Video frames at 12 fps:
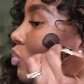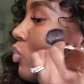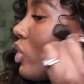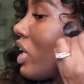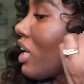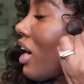
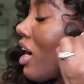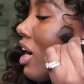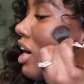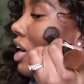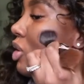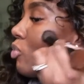when
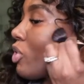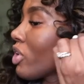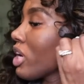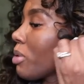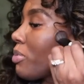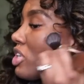I
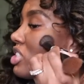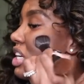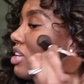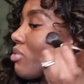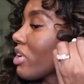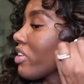woke up on
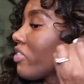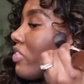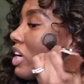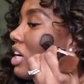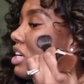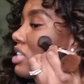January
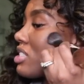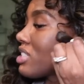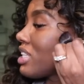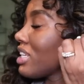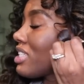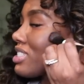
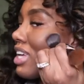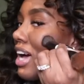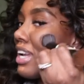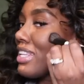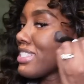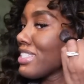1st, they
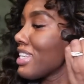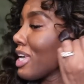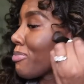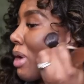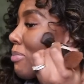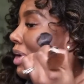decided to
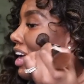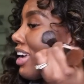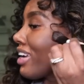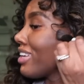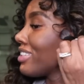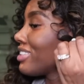take my
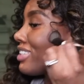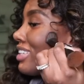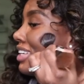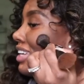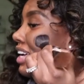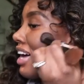page.
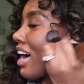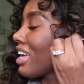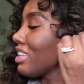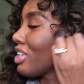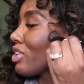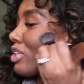
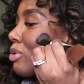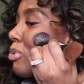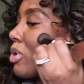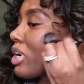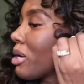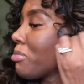I literally
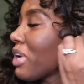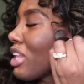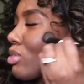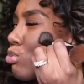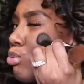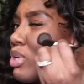woke up
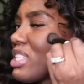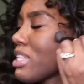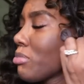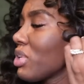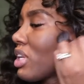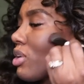at three
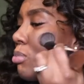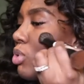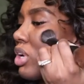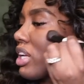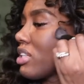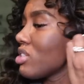something in the
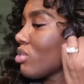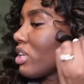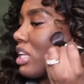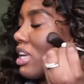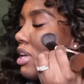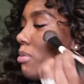morning to
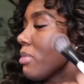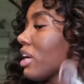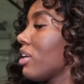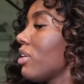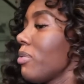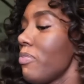an
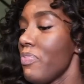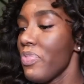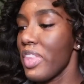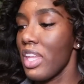email